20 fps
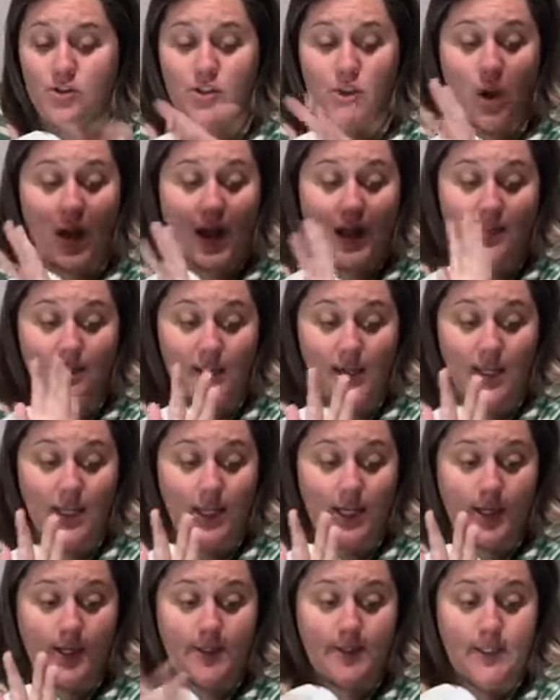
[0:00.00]
So I
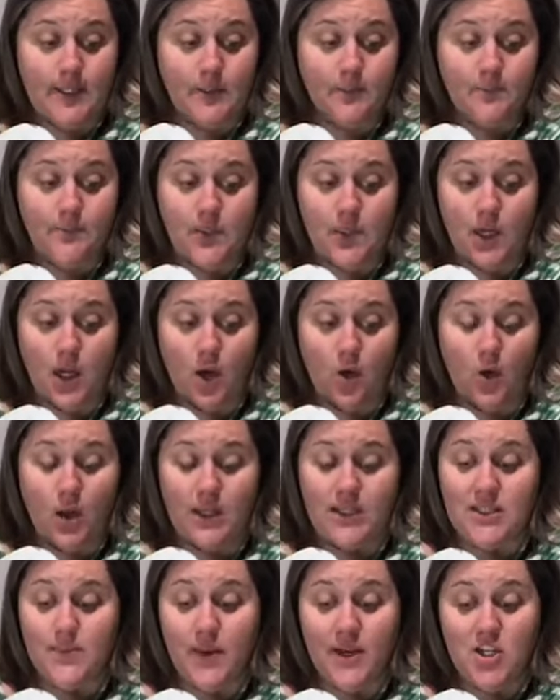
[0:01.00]
think,
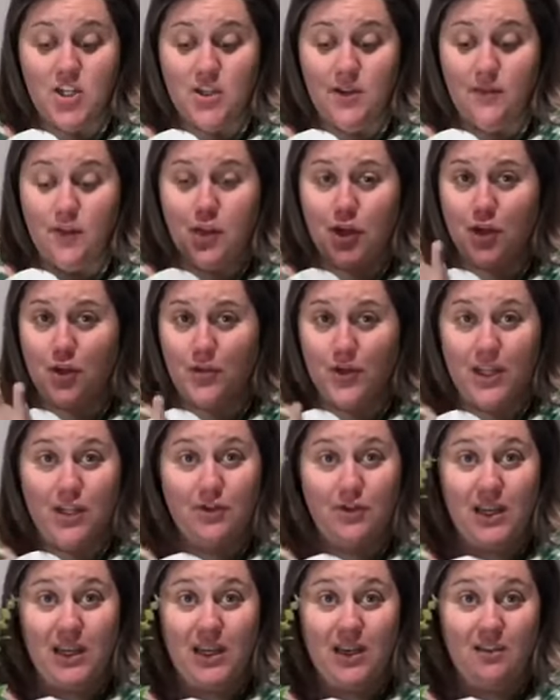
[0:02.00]
especially for the
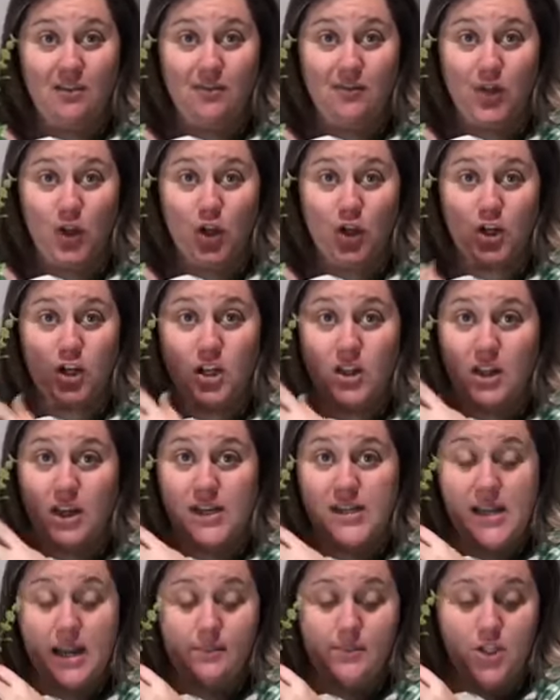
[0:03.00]
greenery and filler, a lot
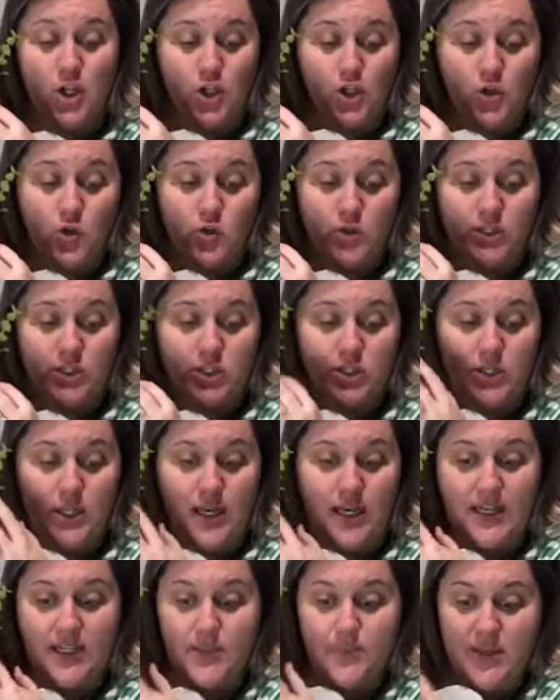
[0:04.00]
of times I'll use
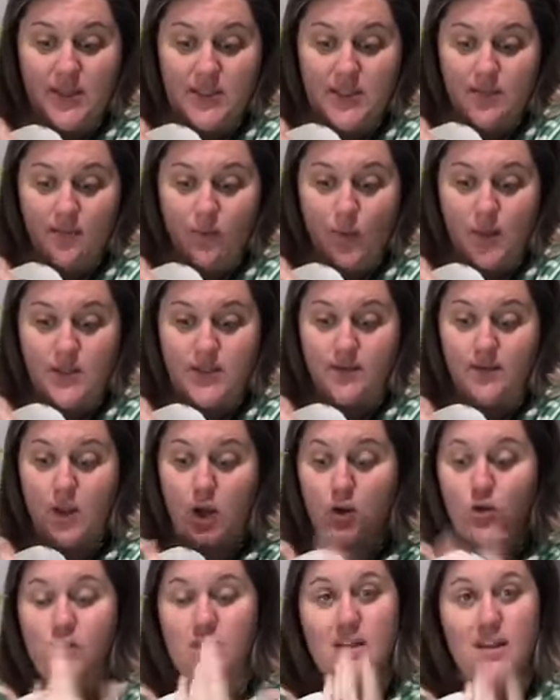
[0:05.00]
inexpensive ones of
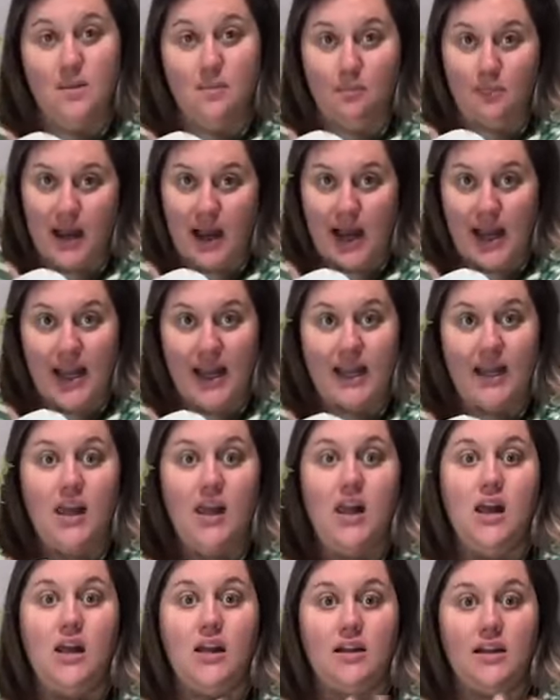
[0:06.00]
those and then buy
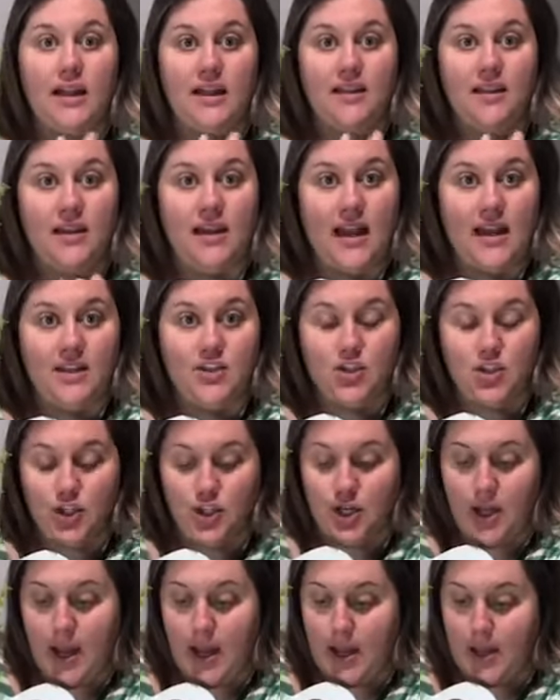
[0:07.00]
like the
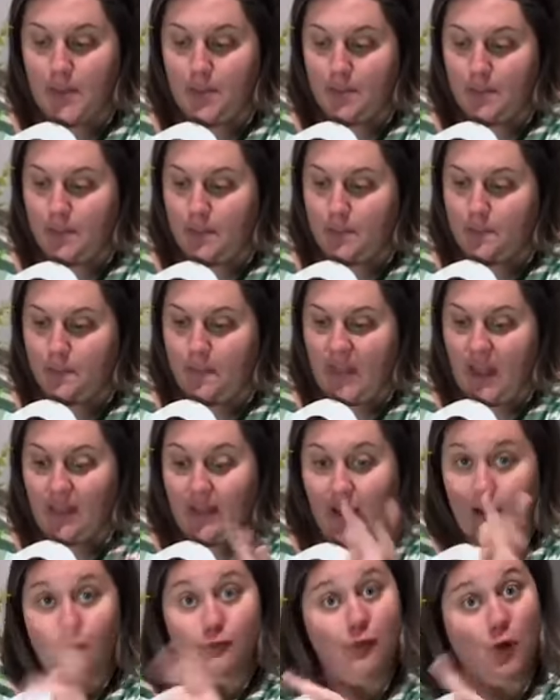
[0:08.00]
nicer
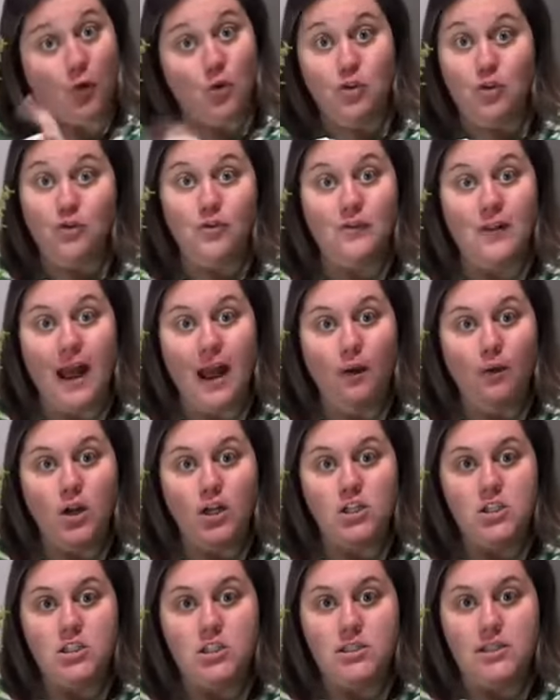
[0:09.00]
like focal
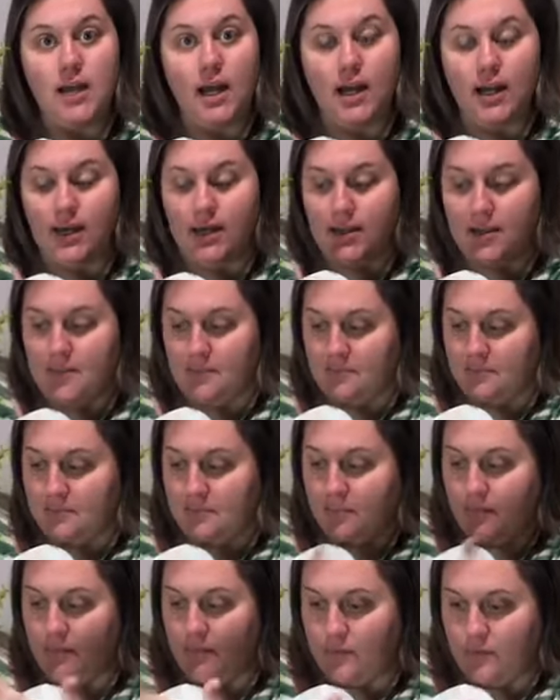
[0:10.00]
flowers
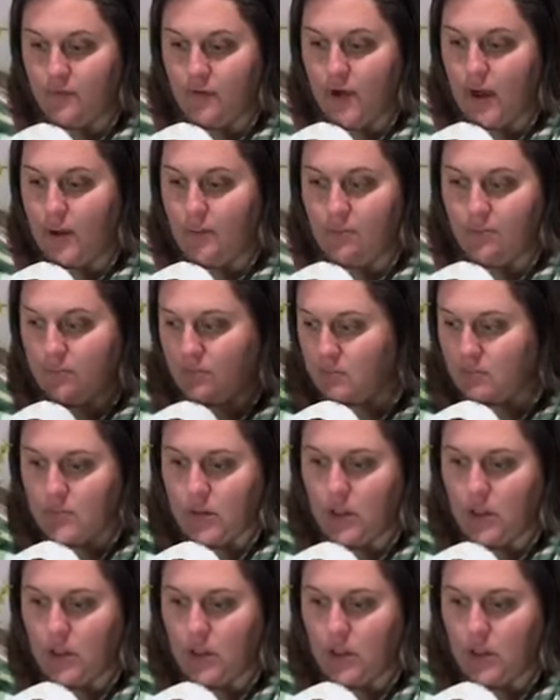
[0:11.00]
from,